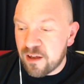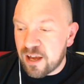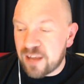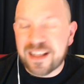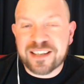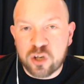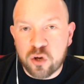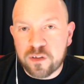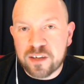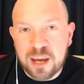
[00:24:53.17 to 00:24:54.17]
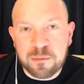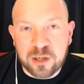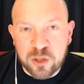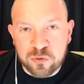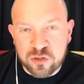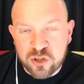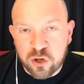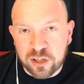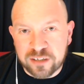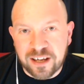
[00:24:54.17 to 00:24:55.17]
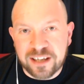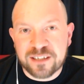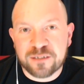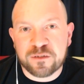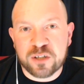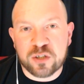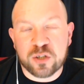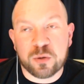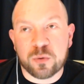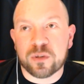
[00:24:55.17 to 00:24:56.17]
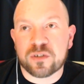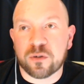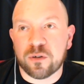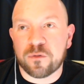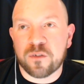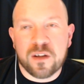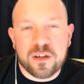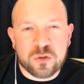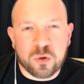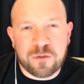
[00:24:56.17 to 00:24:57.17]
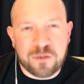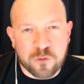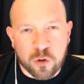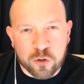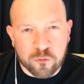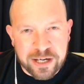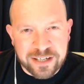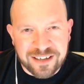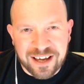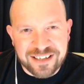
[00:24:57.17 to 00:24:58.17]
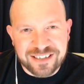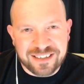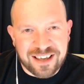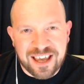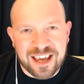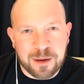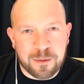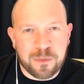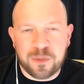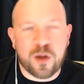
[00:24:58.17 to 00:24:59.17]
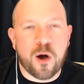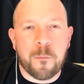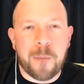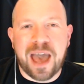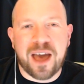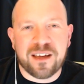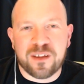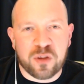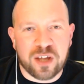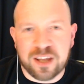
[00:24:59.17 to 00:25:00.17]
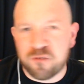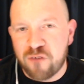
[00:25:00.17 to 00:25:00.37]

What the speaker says: And that's another game that uses coloured dice to do sort of. So if you've got green dice, they are better than